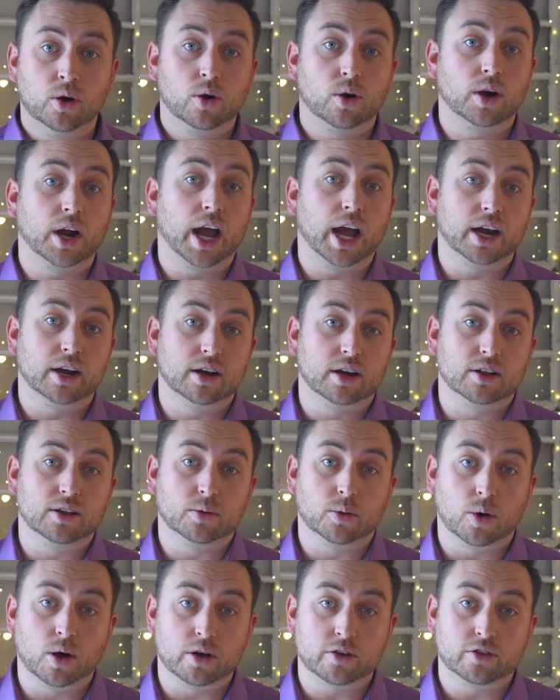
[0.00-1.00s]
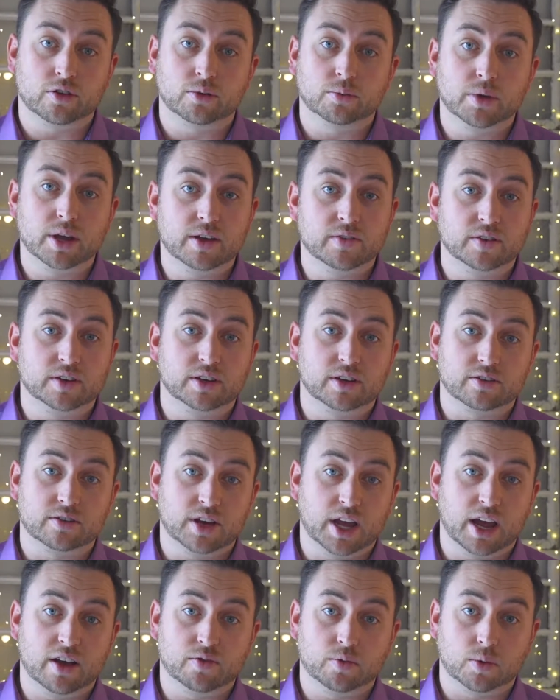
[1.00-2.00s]
or add another washroom if it
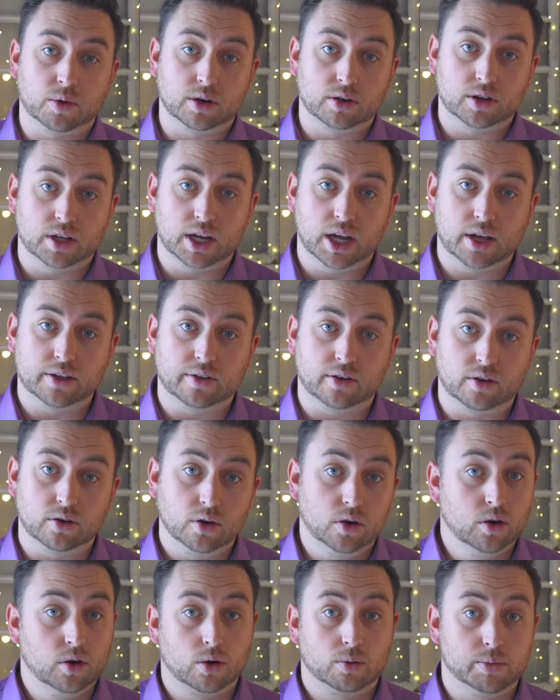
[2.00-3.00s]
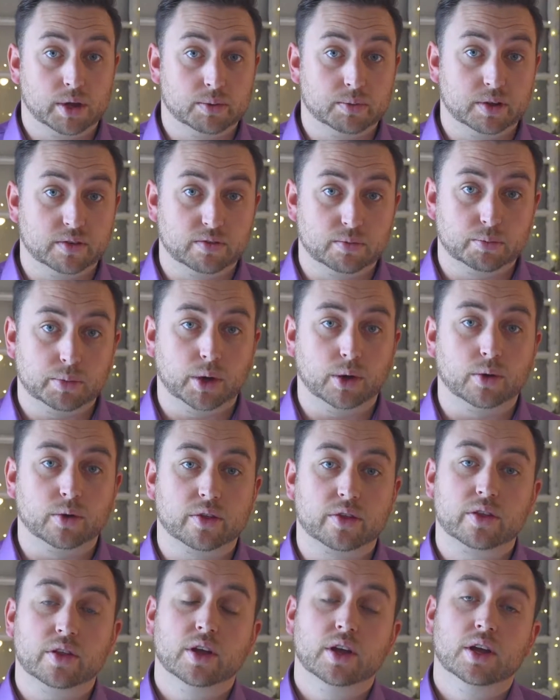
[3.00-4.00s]
doesn't have one or the other, or maybe even
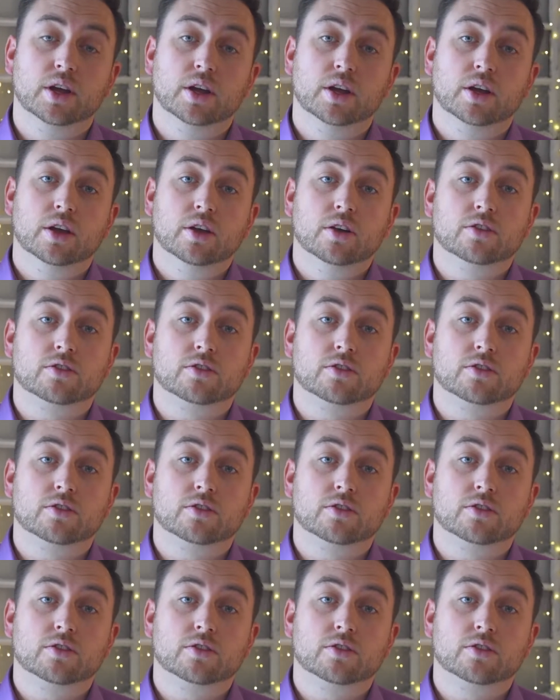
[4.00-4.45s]
both.